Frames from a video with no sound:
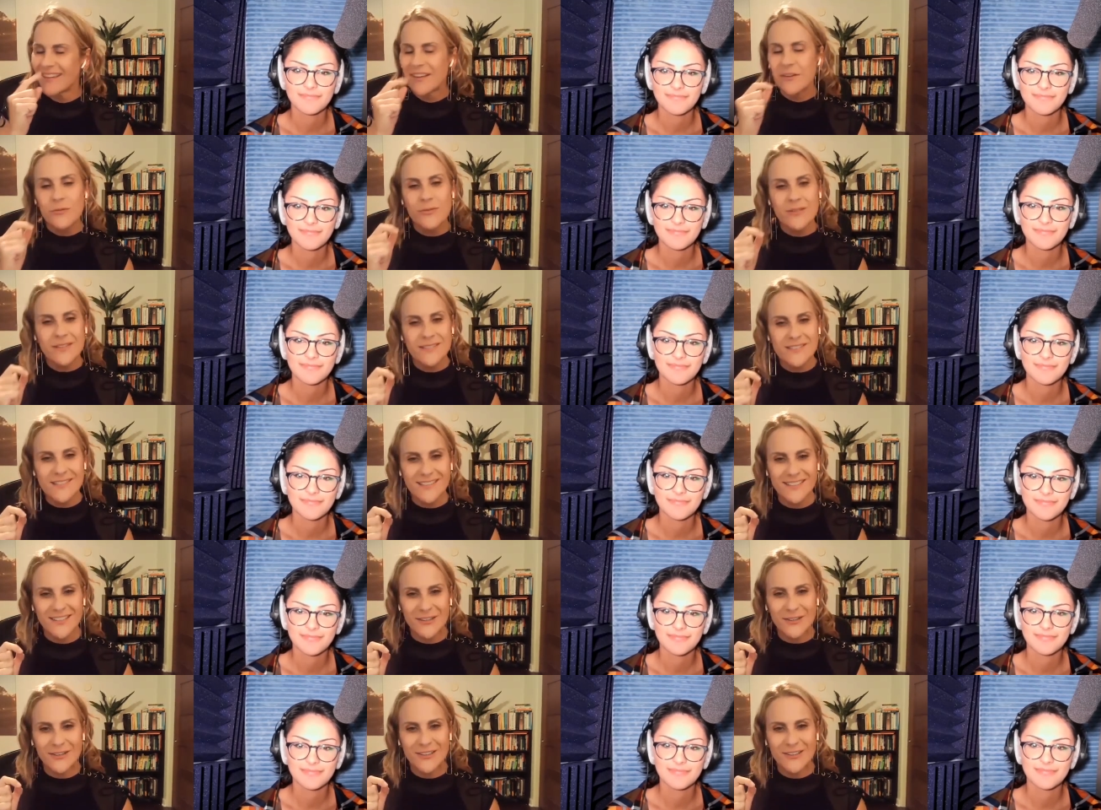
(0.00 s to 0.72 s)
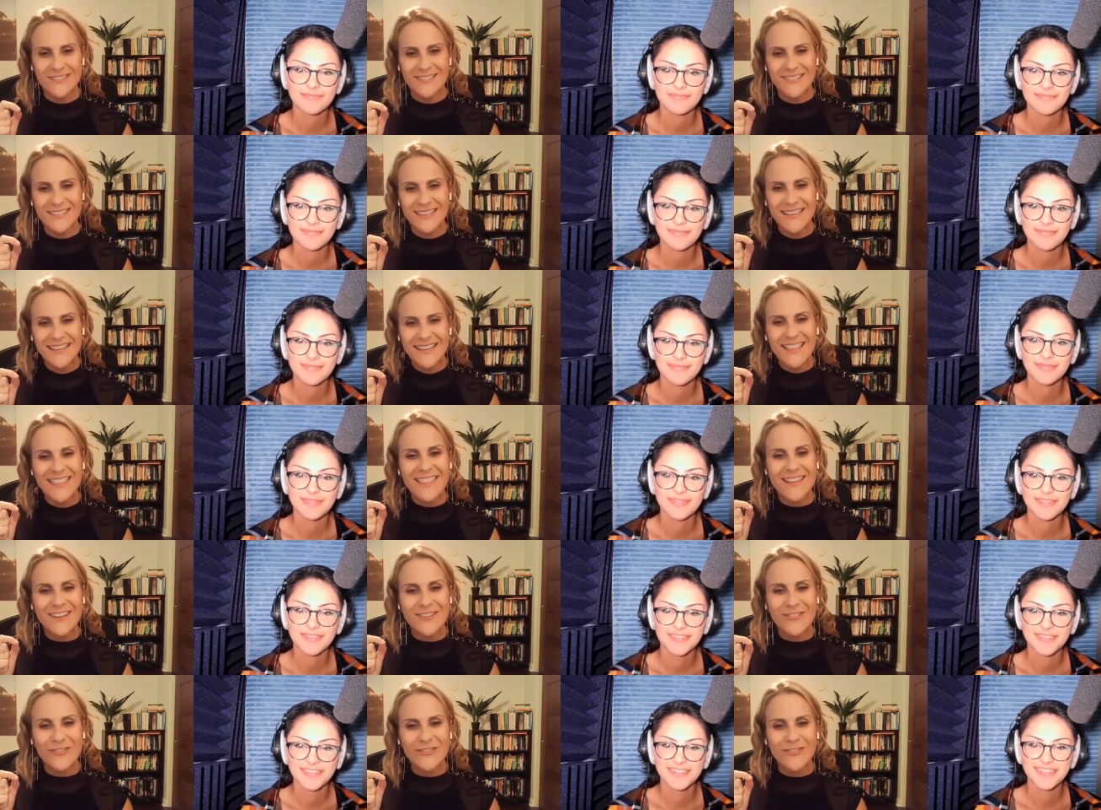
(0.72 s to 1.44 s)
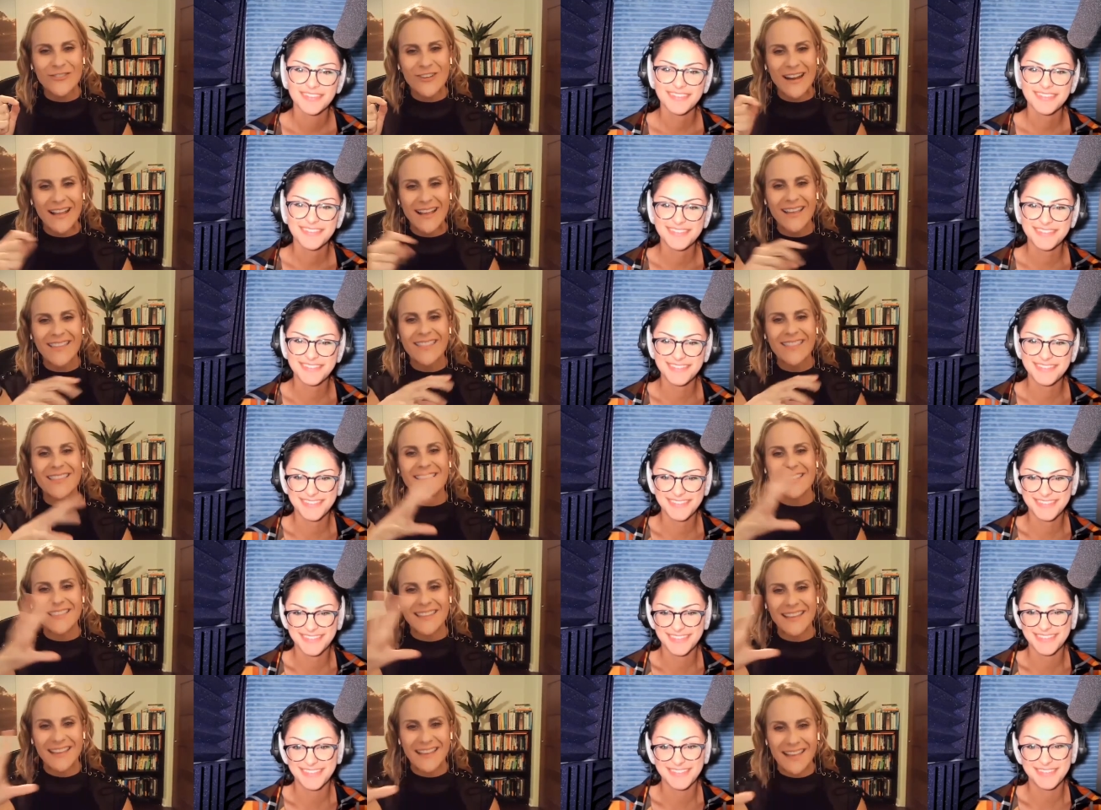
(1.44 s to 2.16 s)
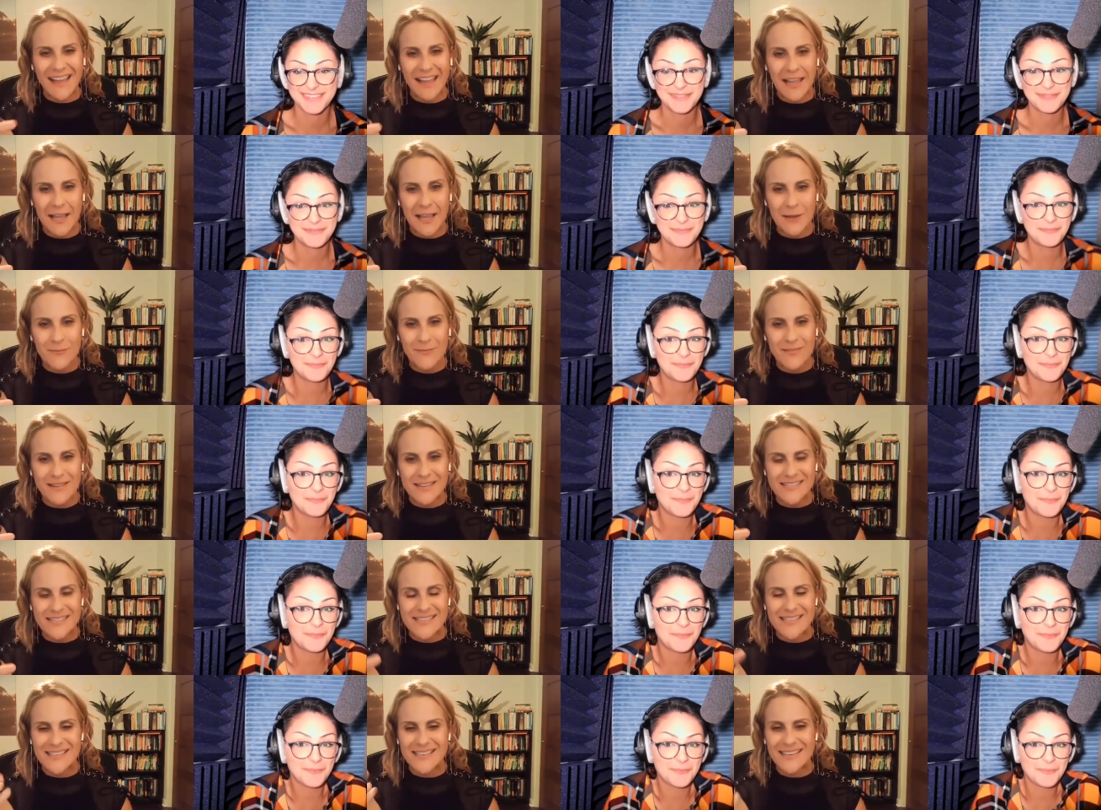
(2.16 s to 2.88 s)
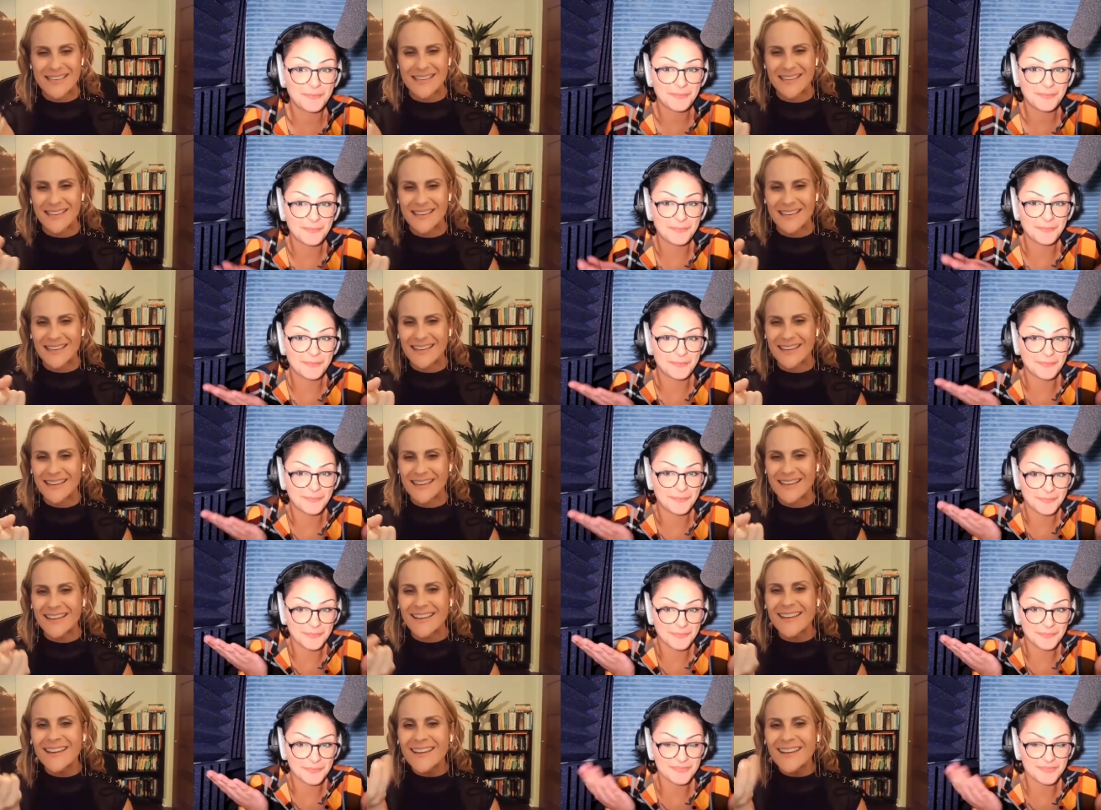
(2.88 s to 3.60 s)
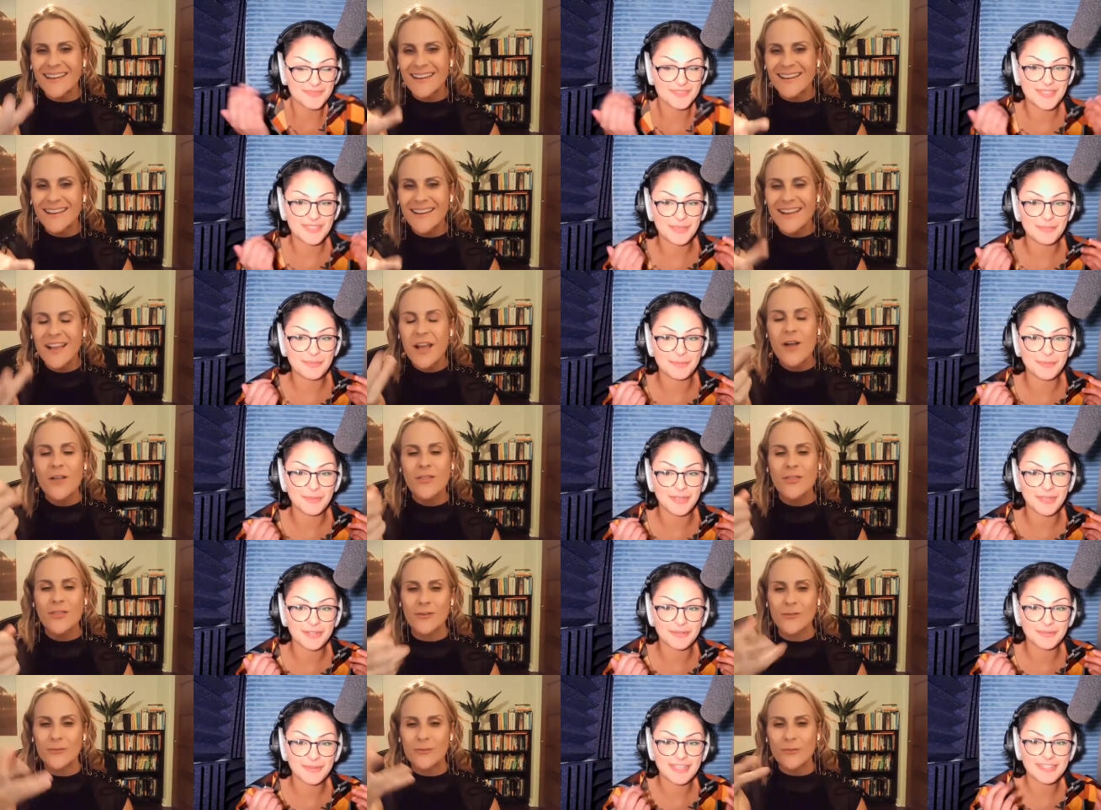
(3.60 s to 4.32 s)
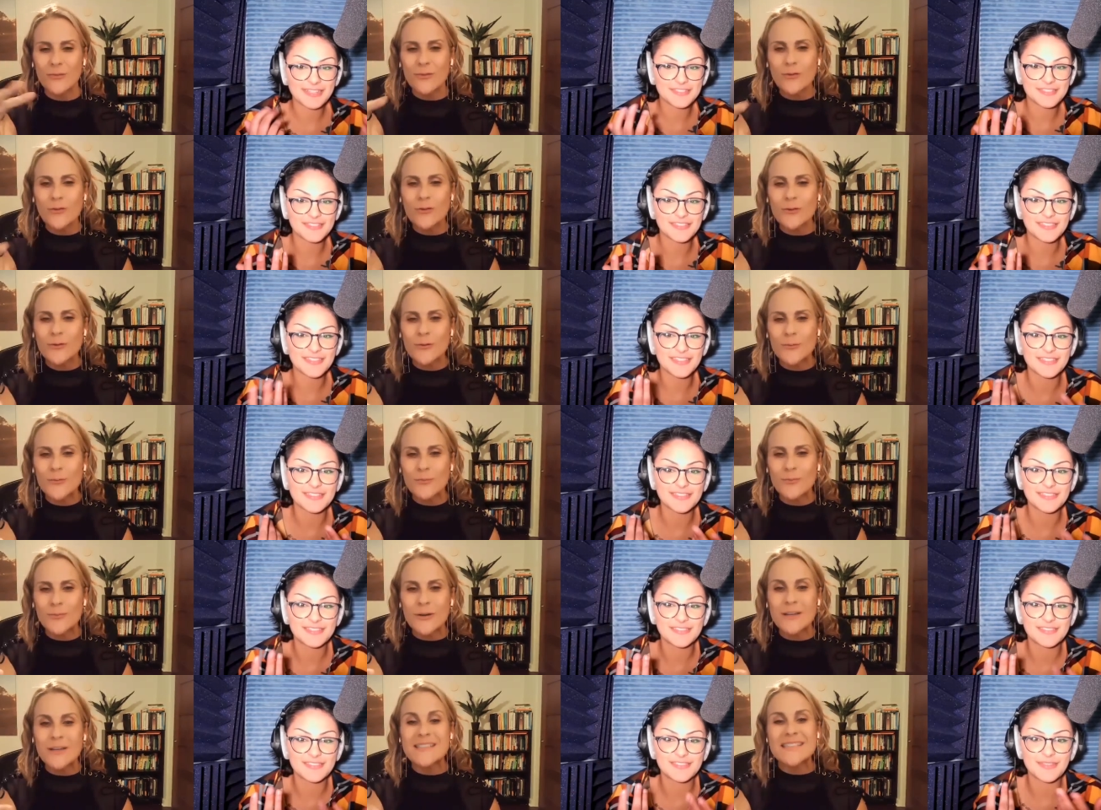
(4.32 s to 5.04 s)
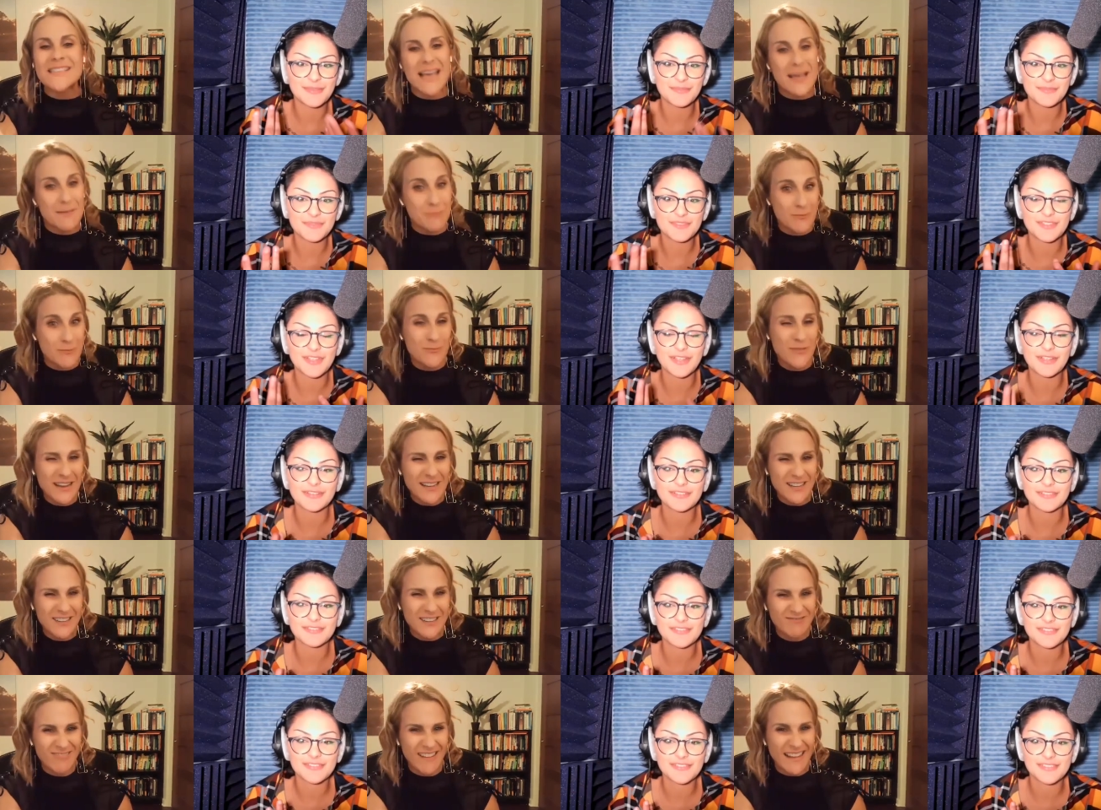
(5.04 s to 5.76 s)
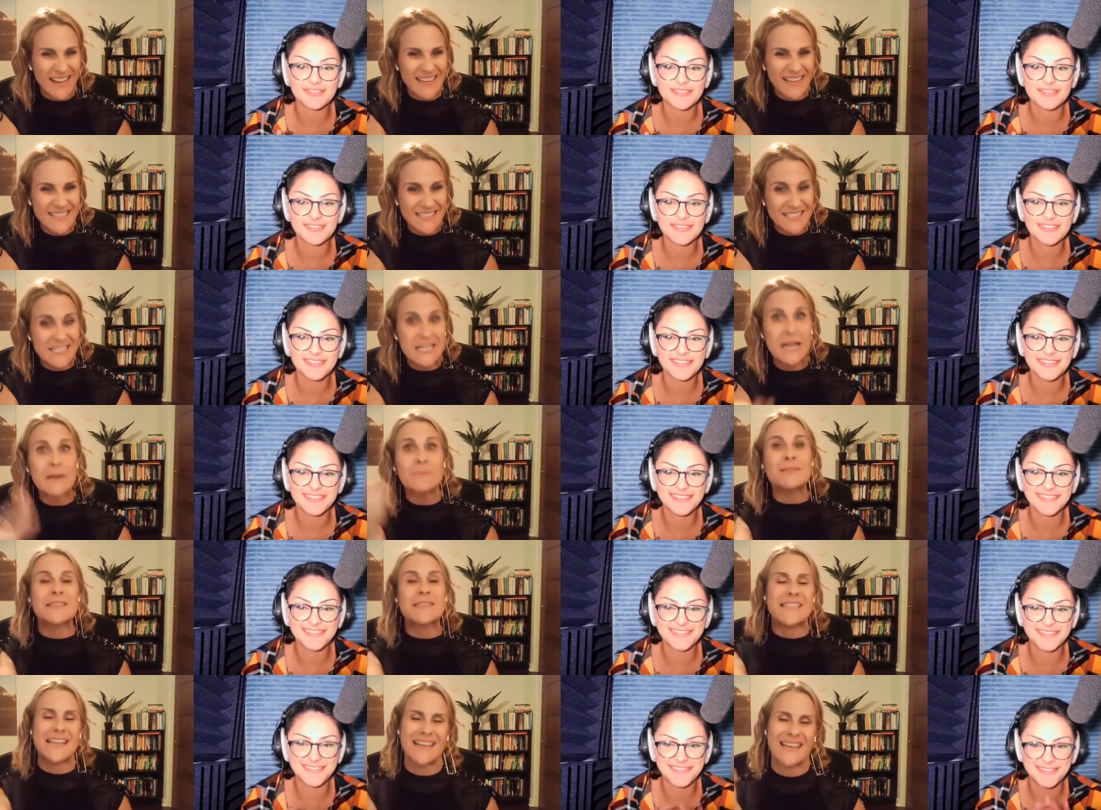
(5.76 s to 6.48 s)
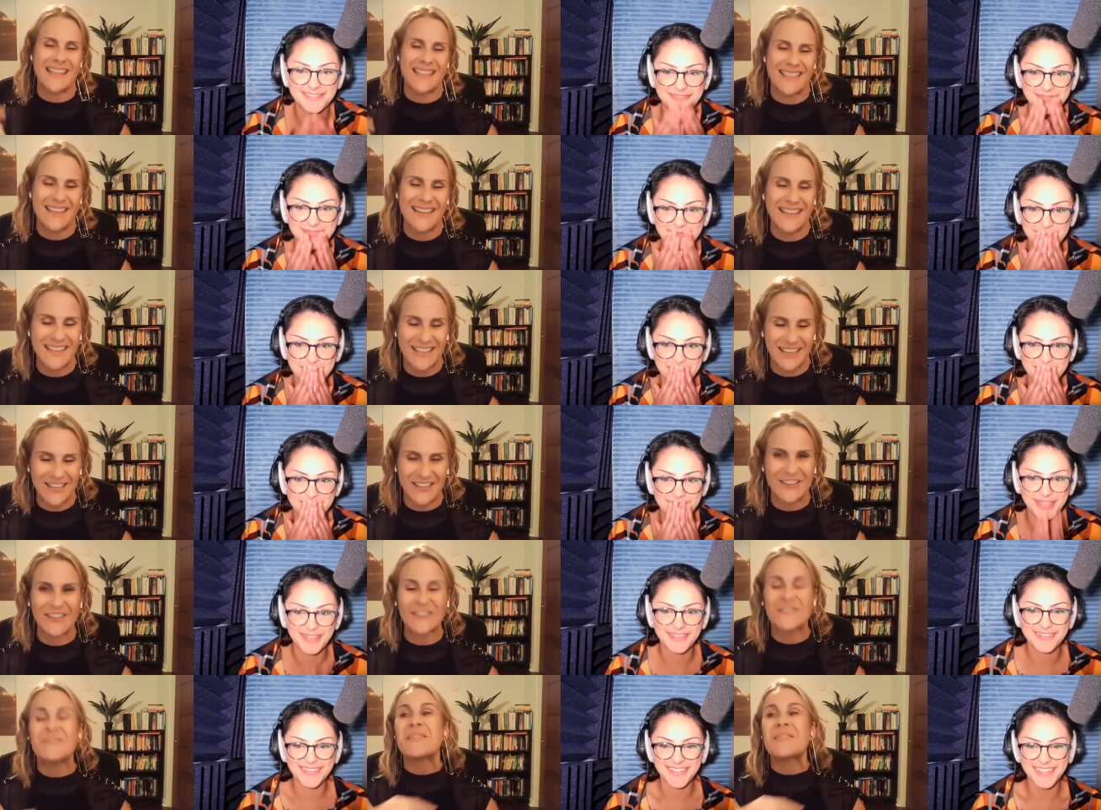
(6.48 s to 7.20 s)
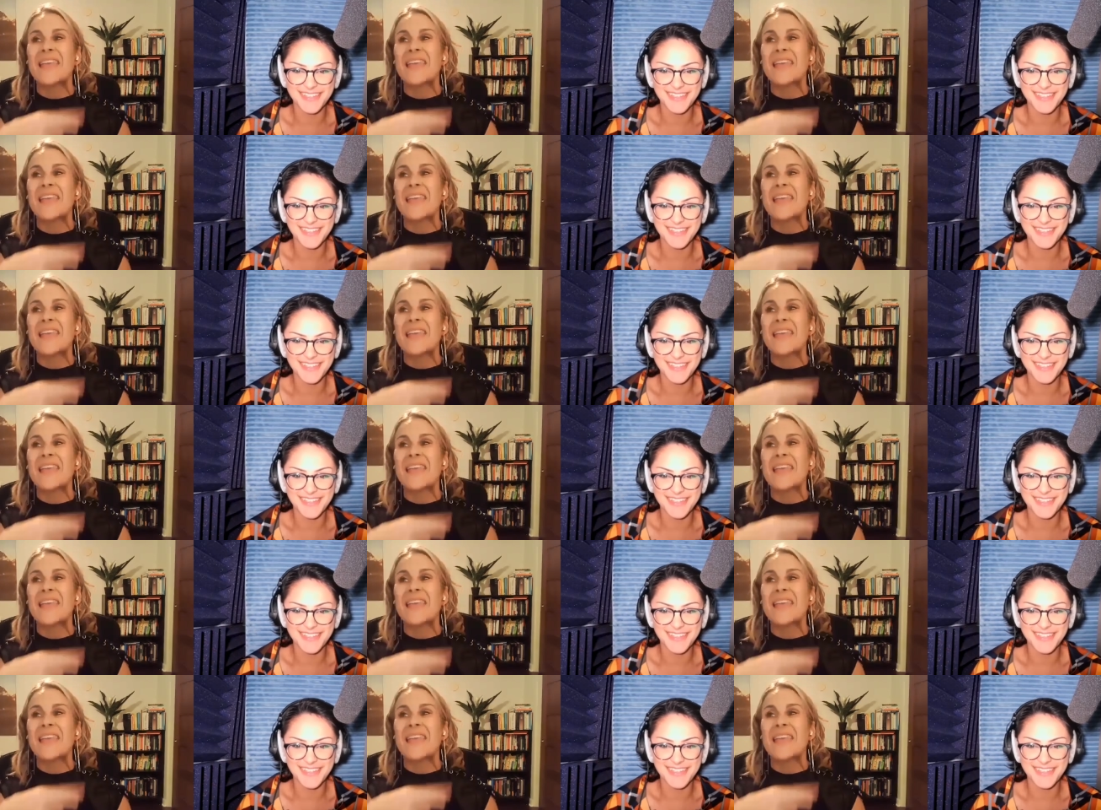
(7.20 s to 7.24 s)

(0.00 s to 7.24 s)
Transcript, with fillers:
Speaker 1: what's it called the red the, the game is the cyberpunk the red rule book jumpstart cyberpunk red jumpstart thank you